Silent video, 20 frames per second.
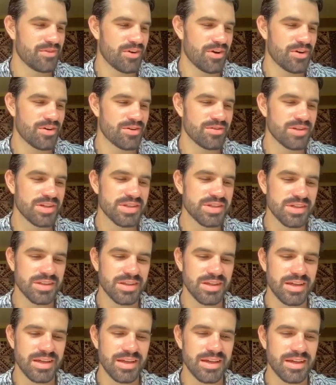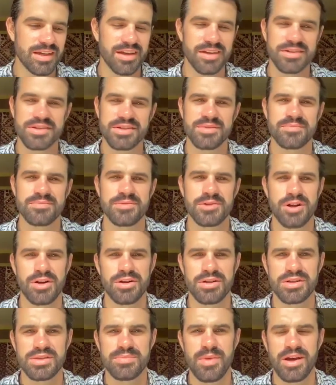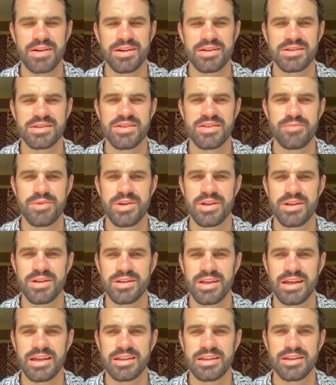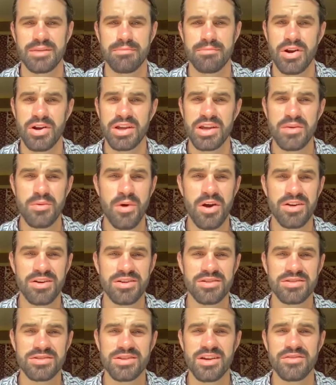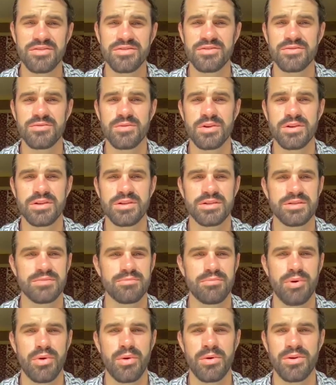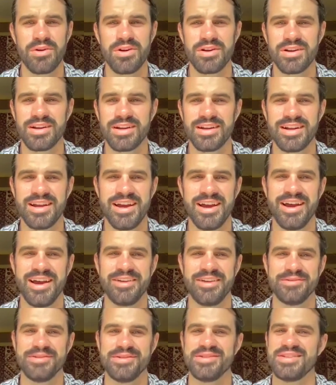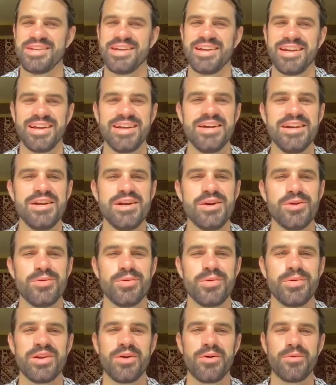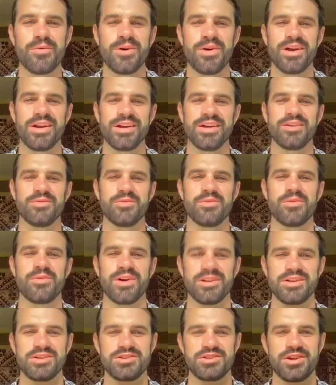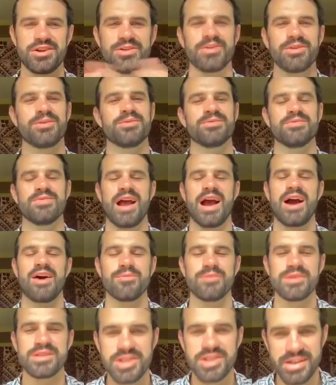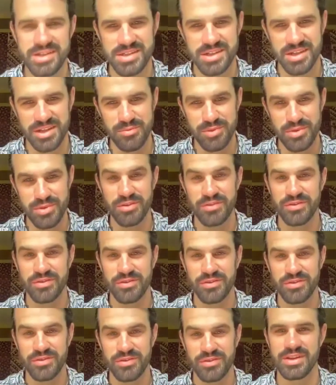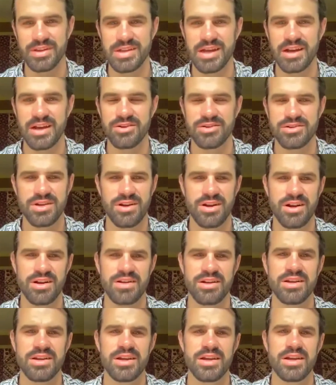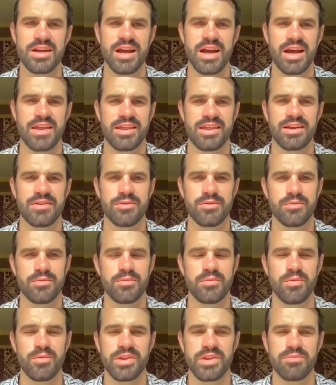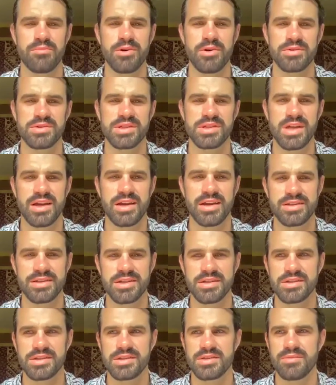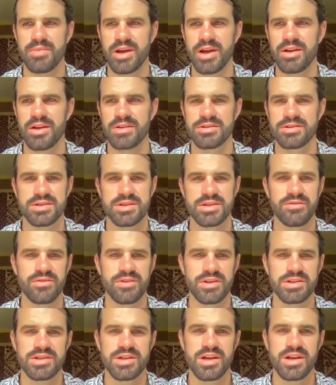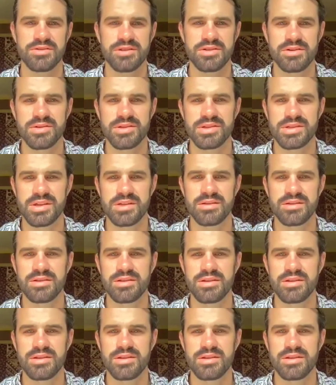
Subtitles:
heard recently some shark spottings have been in like the murky waters off of one port, and it's like we want to show how majestic and beautiful the tigers are. And I think with most scientists and biologists I've reached out to is that